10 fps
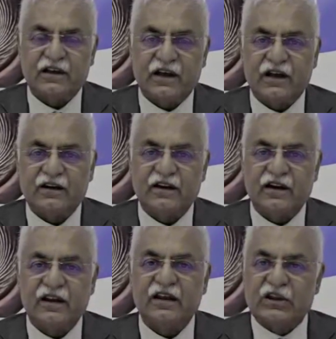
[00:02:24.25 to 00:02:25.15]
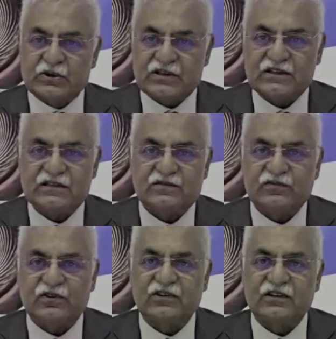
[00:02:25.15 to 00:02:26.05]
and creating nuisance
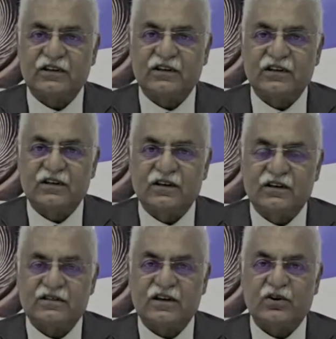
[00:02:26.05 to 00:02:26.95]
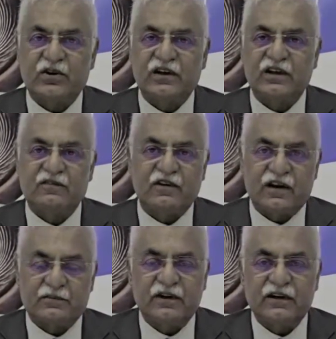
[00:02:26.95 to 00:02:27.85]
for the security
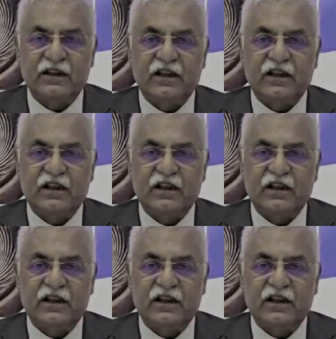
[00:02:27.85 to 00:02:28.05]
environment.